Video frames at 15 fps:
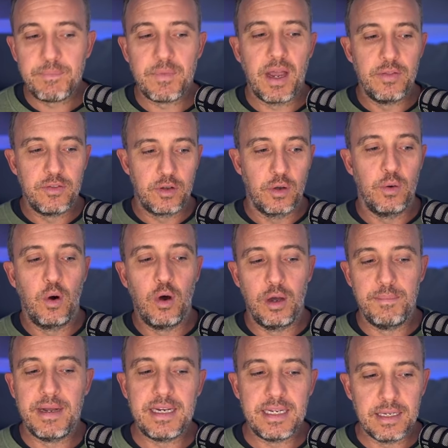and so
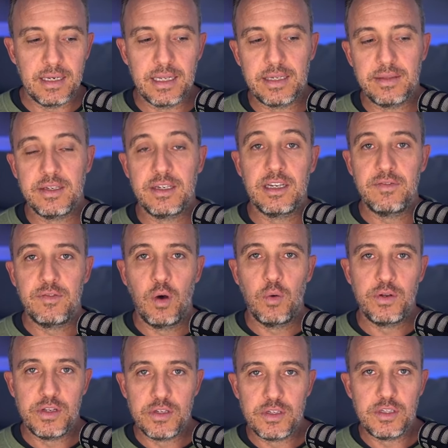immediately the default
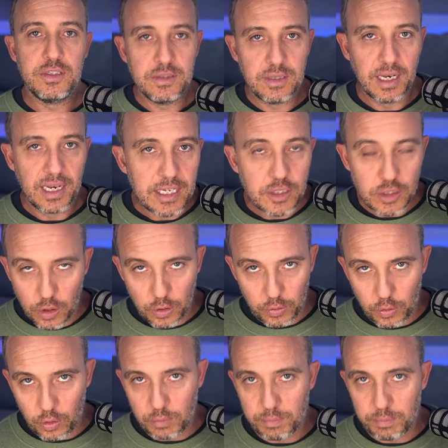is the leads are no good.